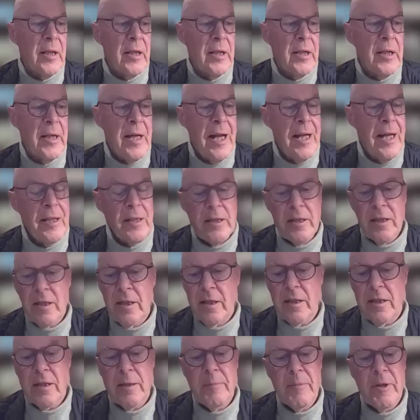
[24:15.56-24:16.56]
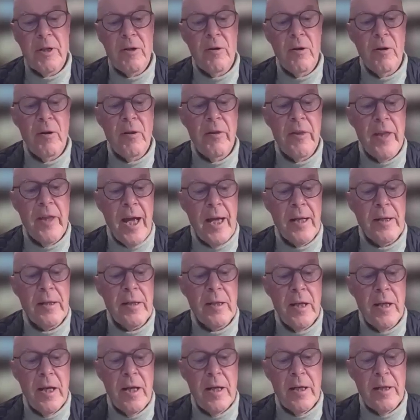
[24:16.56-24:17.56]
health system, and all that,
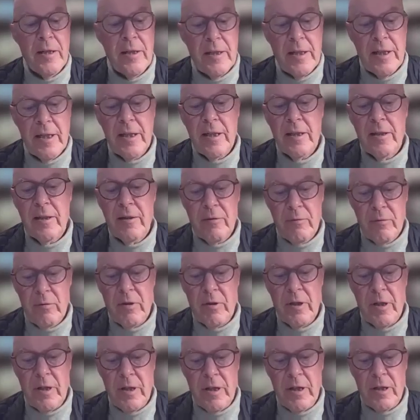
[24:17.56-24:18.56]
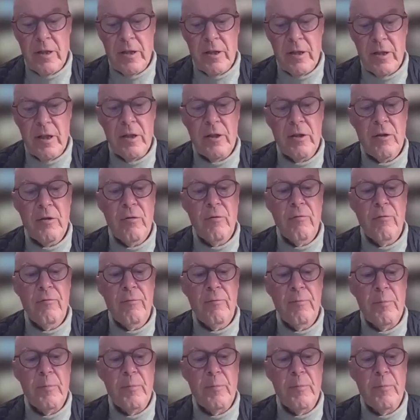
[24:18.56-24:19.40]
needs to